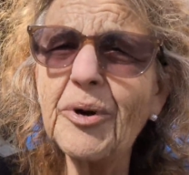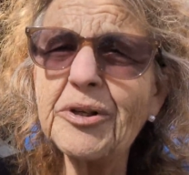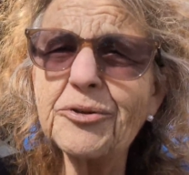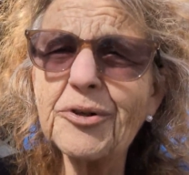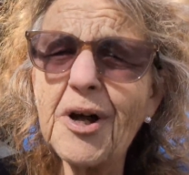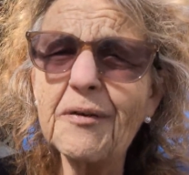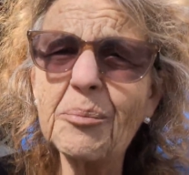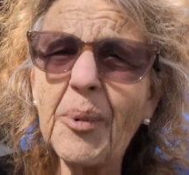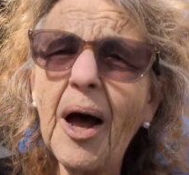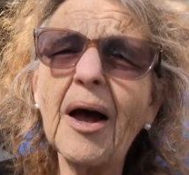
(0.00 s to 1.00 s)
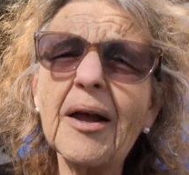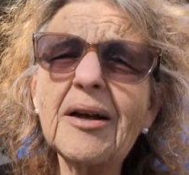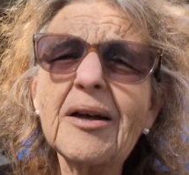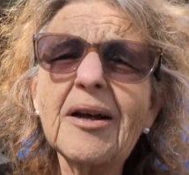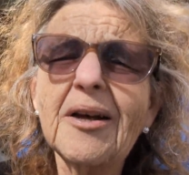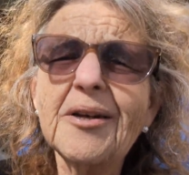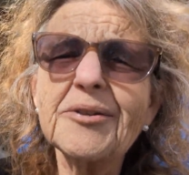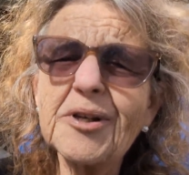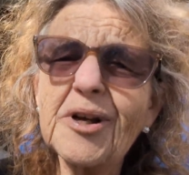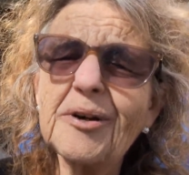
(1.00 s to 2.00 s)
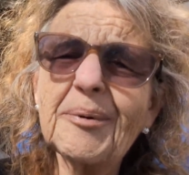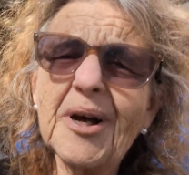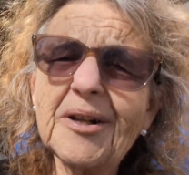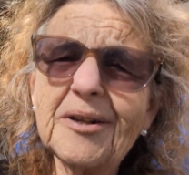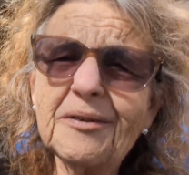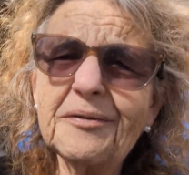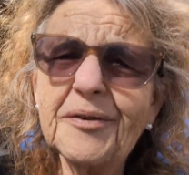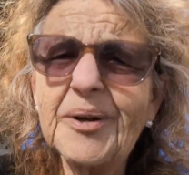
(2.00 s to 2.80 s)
when you're driving by. So I'm kind of,